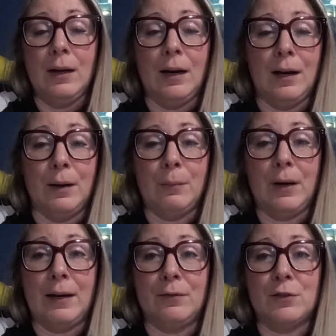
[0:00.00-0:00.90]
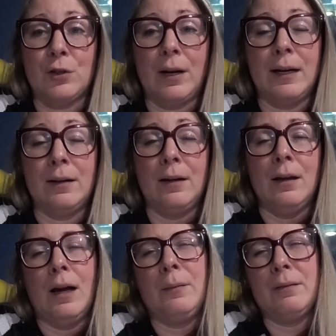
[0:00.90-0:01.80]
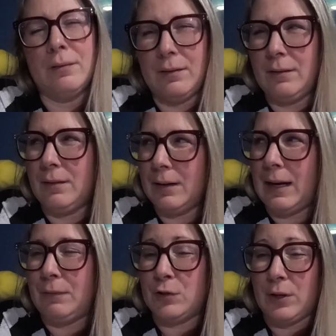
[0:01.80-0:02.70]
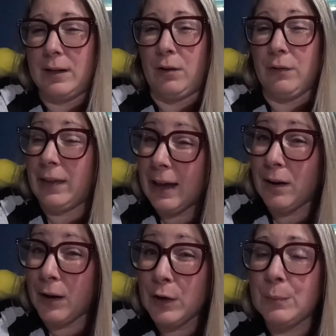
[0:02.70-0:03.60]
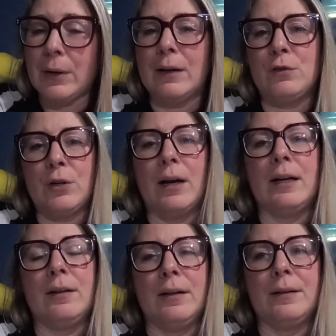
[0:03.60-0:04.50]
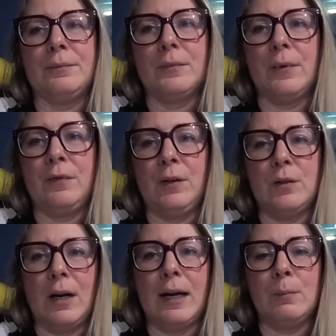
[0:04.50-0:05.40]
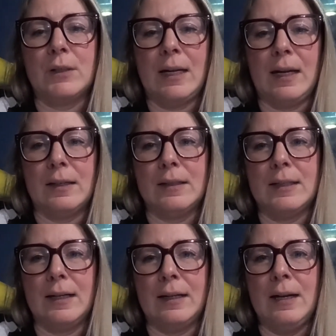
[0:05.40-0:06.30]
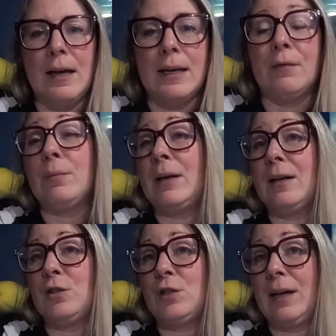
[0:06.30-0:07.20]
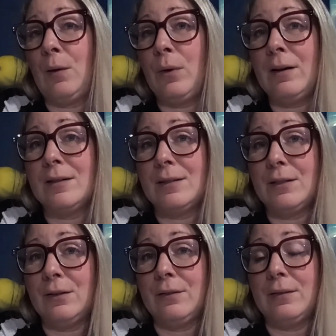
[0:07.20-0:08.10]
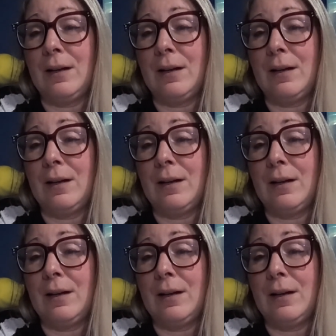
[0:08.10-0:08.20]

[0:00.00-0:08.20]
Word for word: Um, I've tried, I, mean, I haven't tried all that hard, but I've tried uh, a few times and uh, never managed to get one until